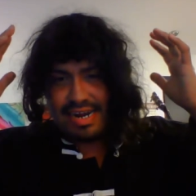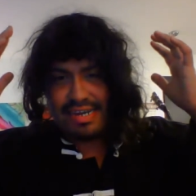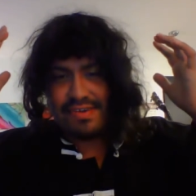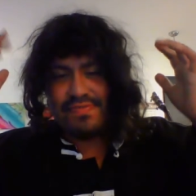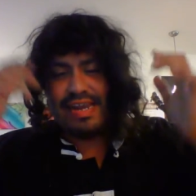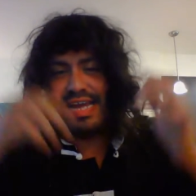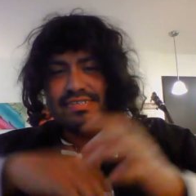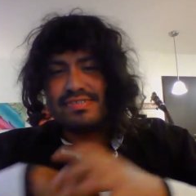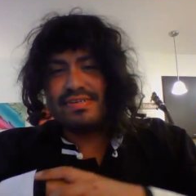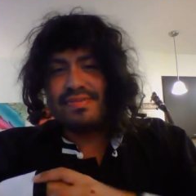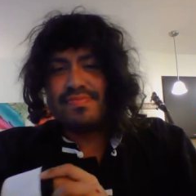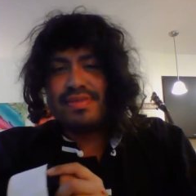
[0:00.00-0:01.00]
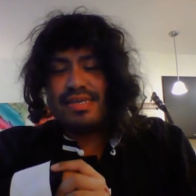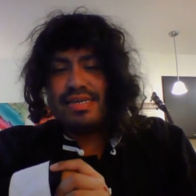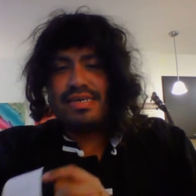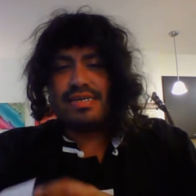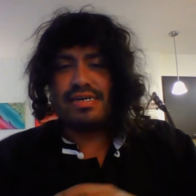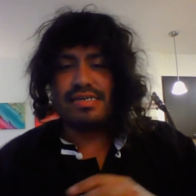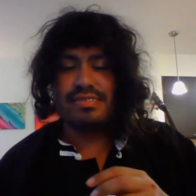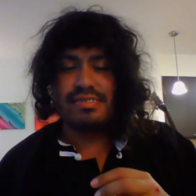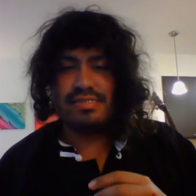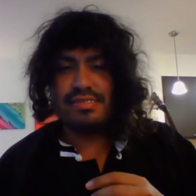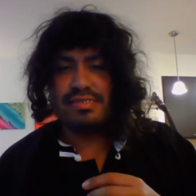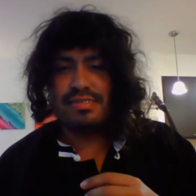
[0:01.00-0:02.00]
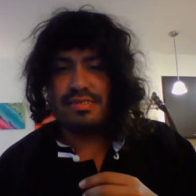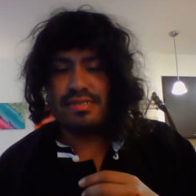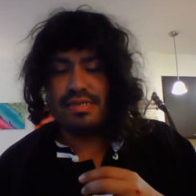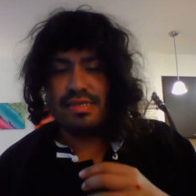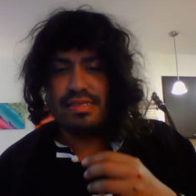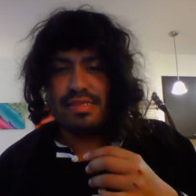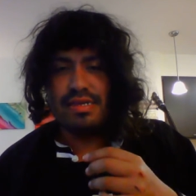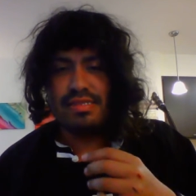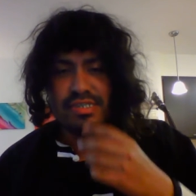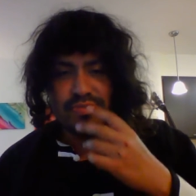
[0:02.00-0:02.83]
I could relate to him. Because the